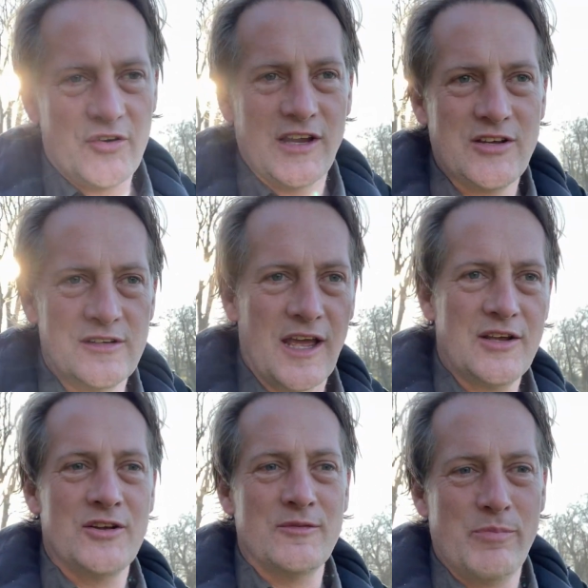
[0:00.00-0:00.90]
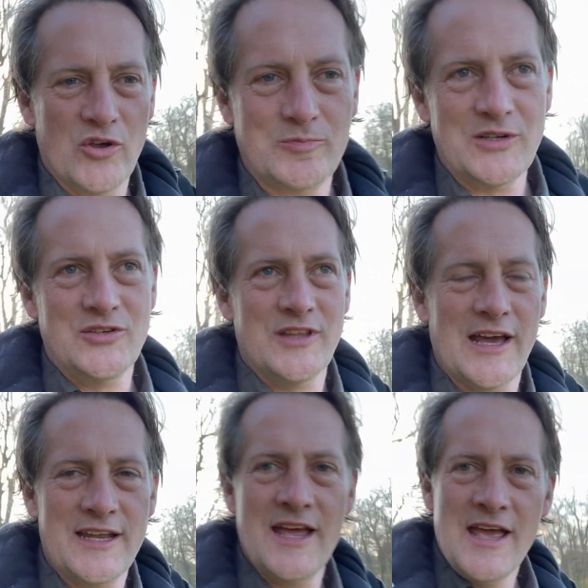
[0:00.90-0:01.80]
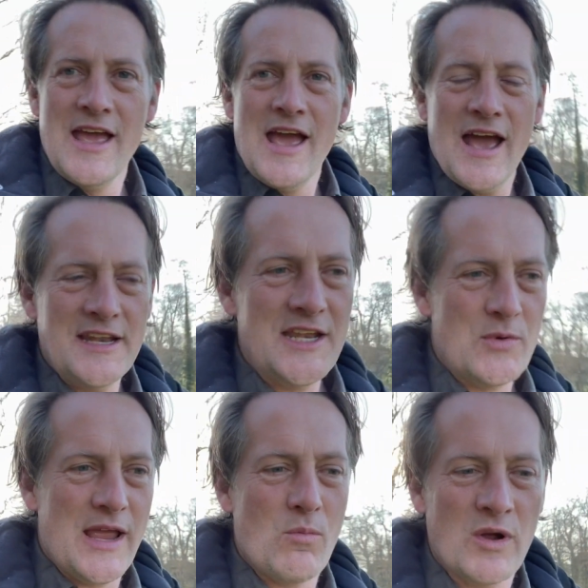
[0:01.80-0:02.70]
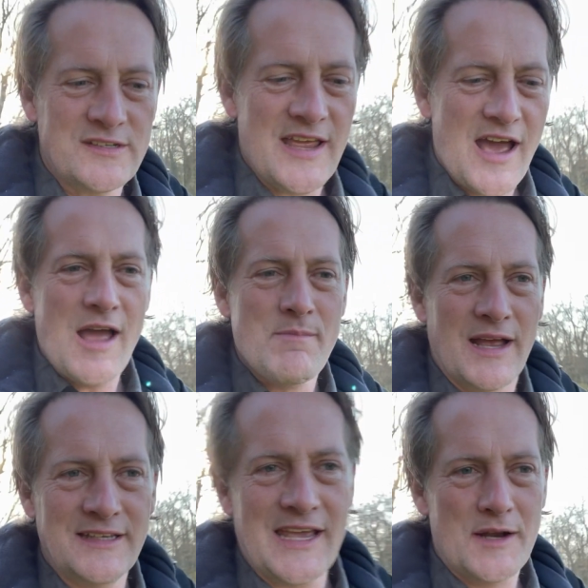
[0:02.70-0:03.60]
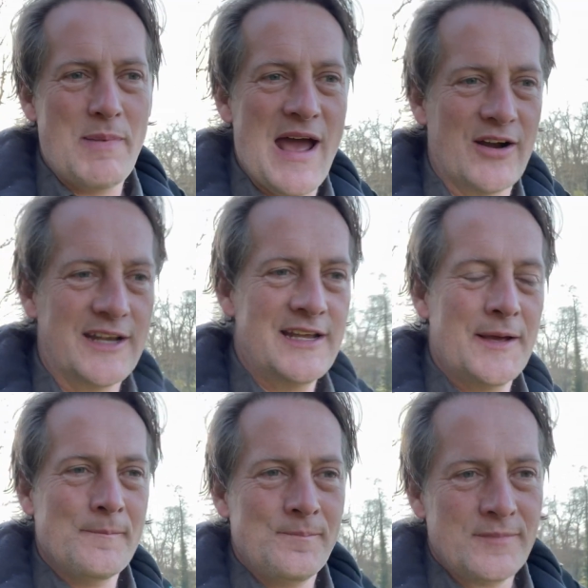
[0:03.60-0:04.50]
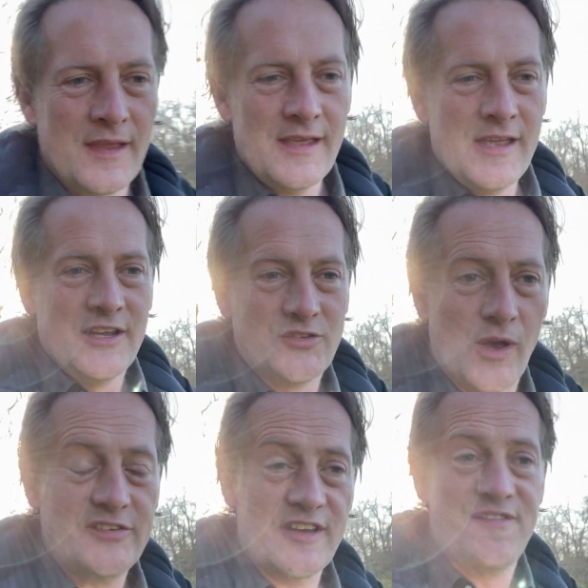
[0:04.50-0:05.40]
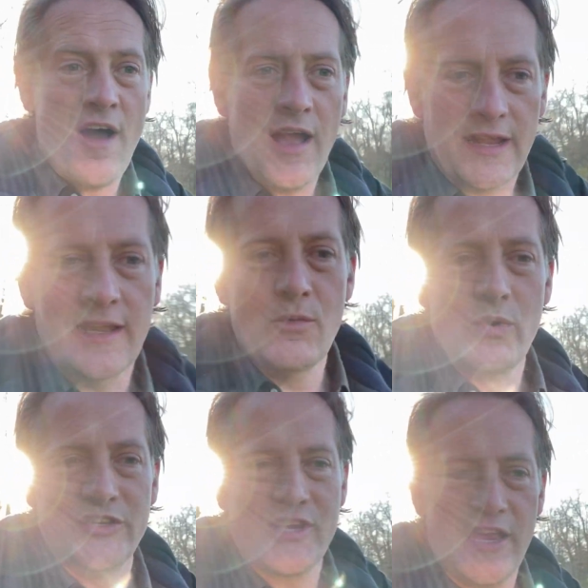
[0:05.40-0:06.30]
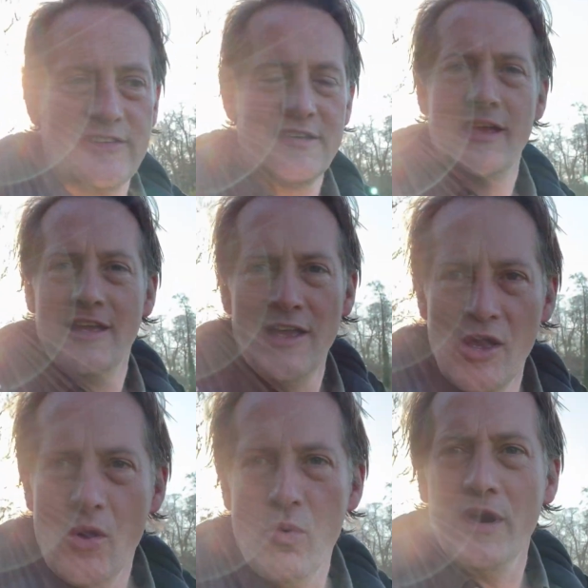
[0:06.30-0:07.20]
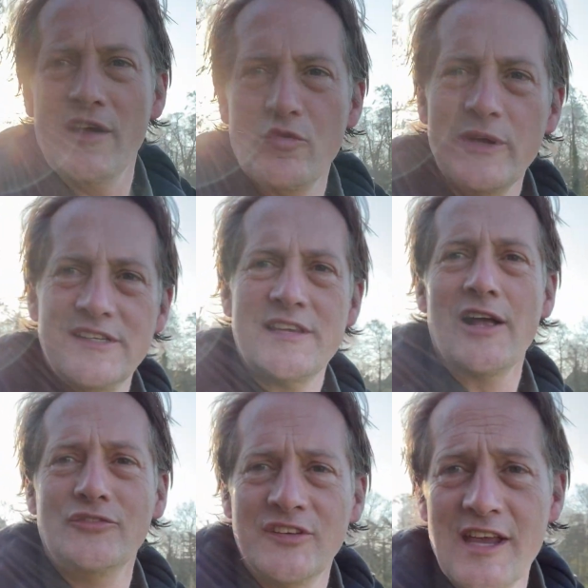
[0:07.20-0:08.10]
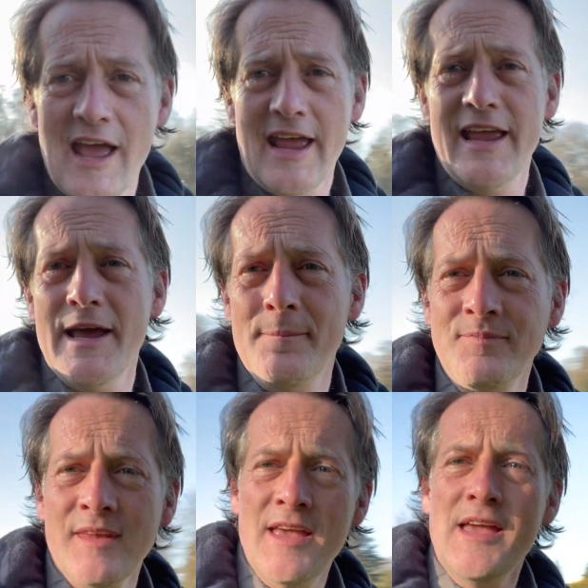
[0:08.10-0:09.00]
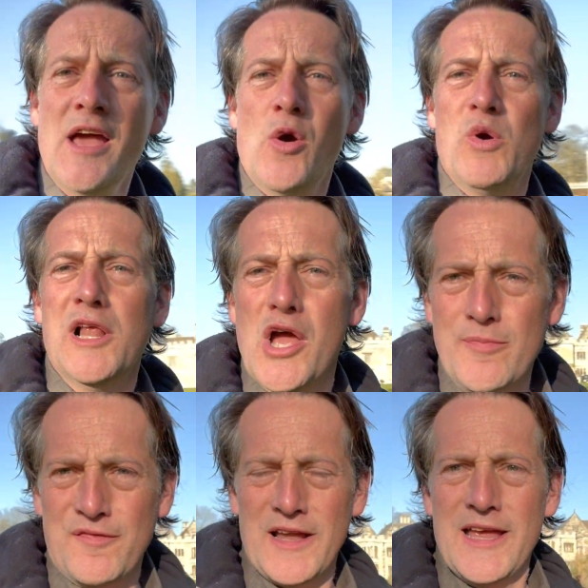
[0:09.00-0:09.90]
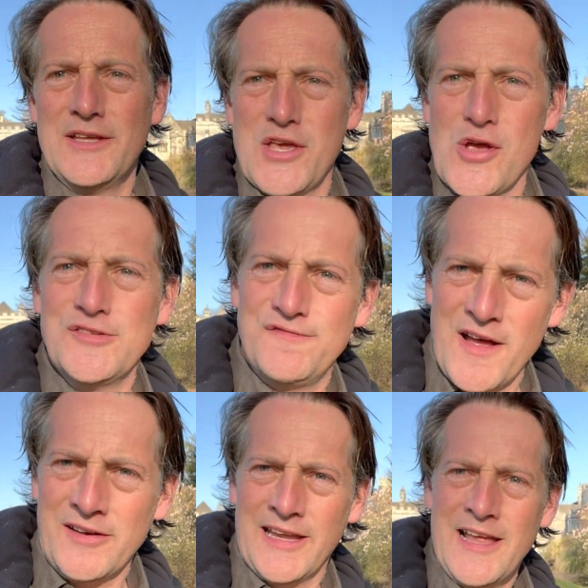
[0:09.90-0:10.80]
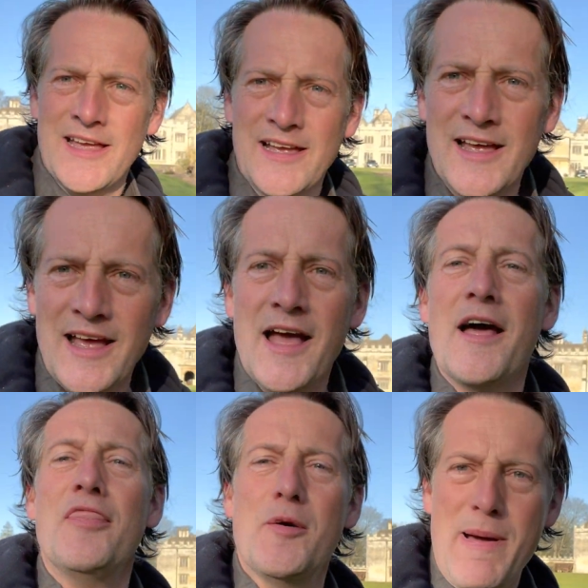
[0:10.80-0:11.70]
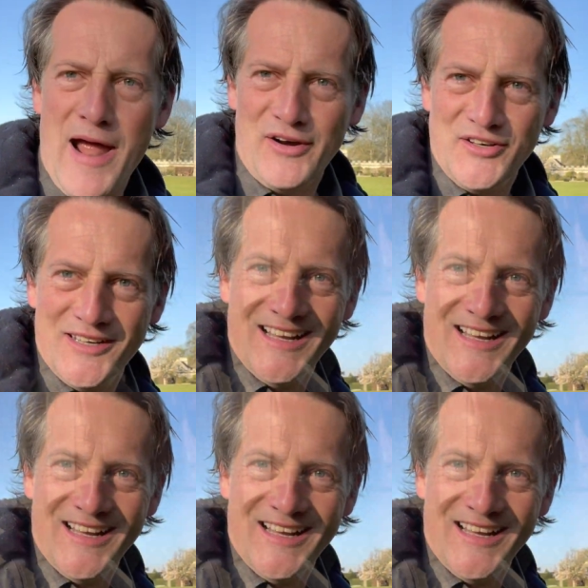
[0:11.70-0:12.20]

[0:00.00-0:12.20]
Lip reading: I couldn't possibly do that. And anyway, one day I might get a parrot. So I said, fine, in which case, whatever we sell today will hopefully go to funding the parrot.